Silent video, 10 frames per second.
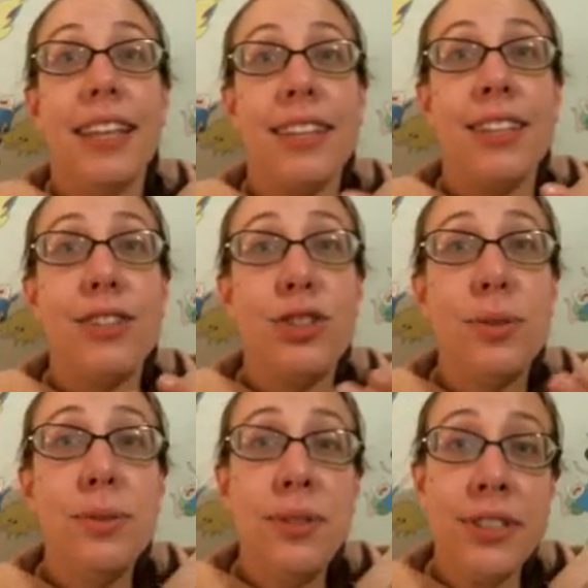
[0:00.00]
The
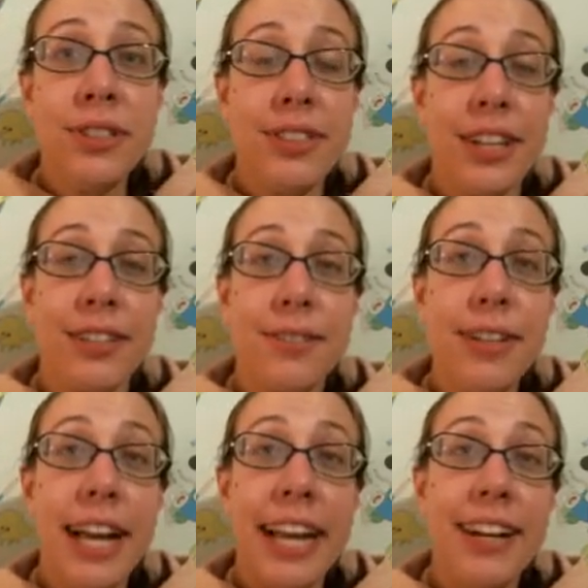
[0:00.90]
tools on the
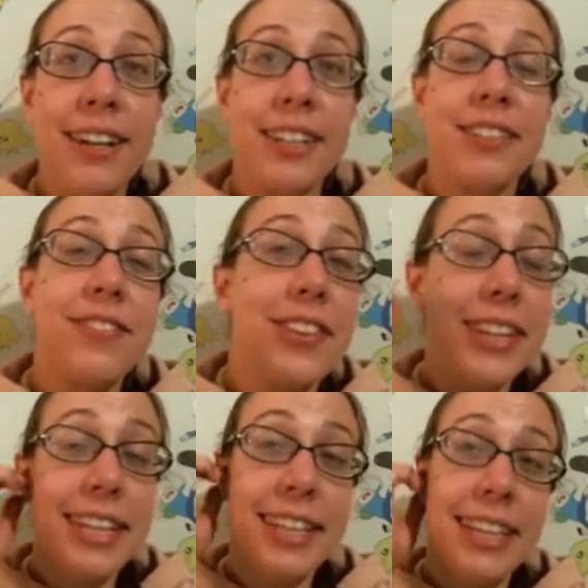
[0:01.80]
right are
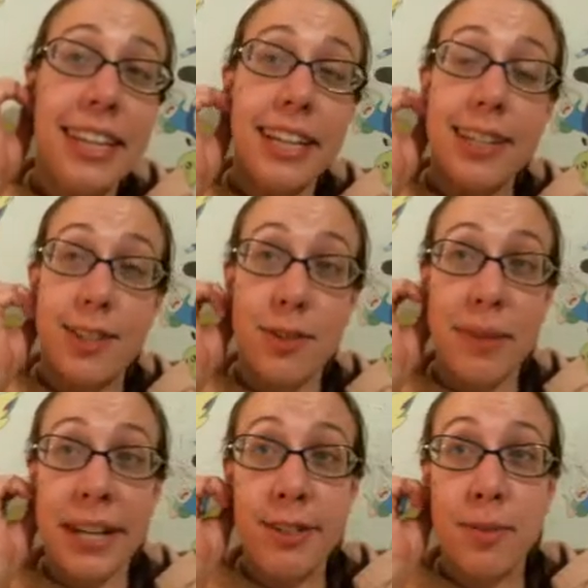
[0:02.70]
completely
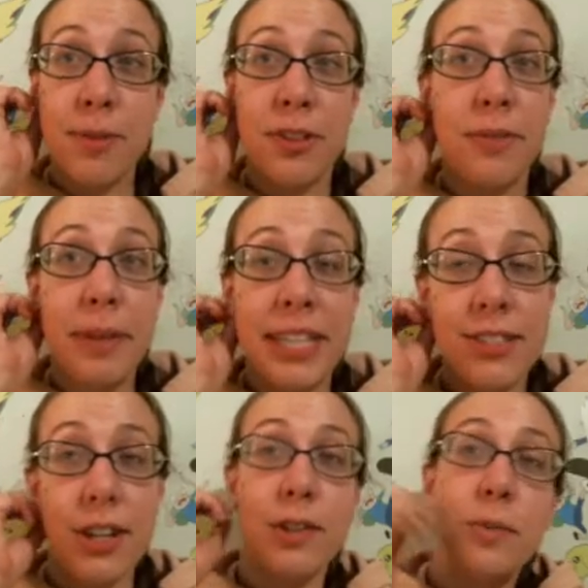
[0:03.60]
customizable
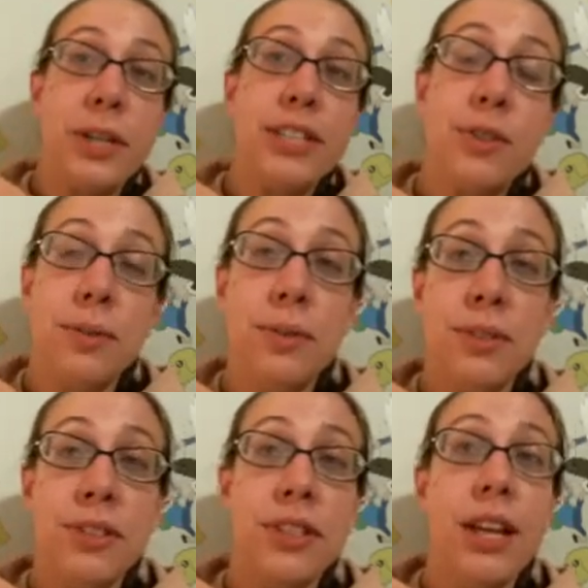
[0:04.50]
based on what
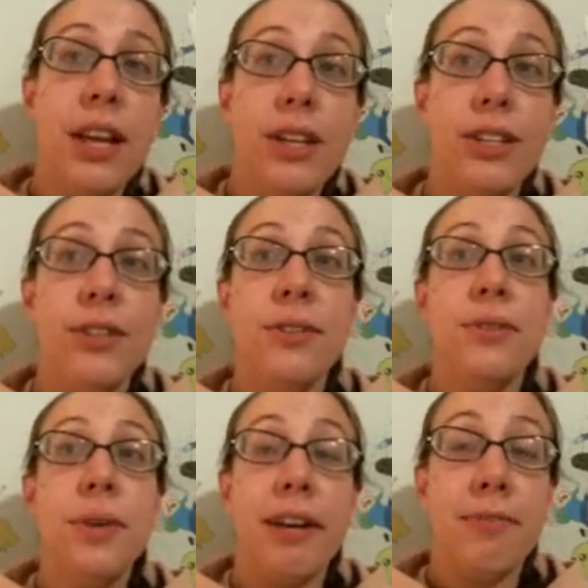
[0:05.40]
tools
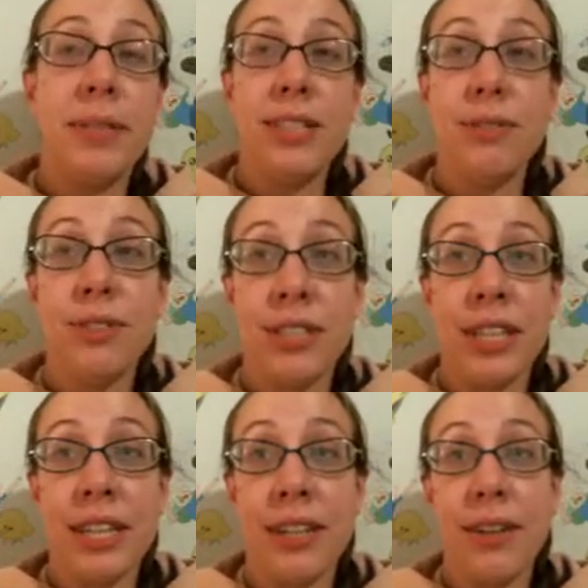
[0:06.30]
you have been
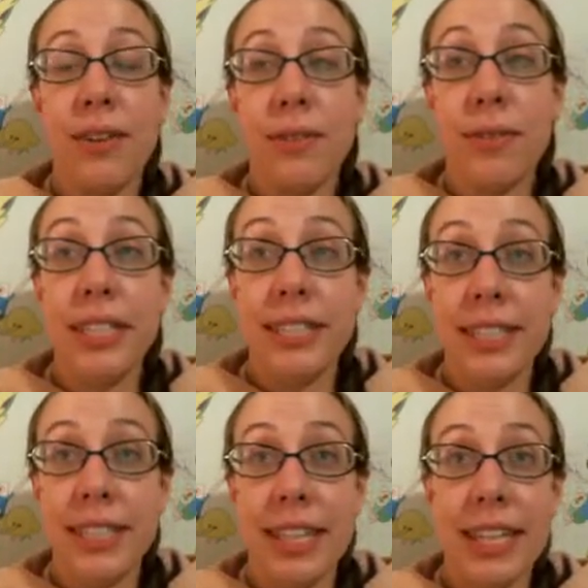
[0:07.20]
using
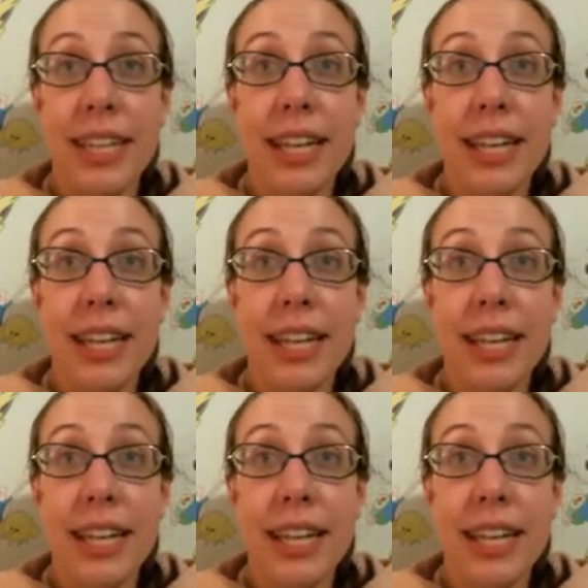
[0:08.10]
recently,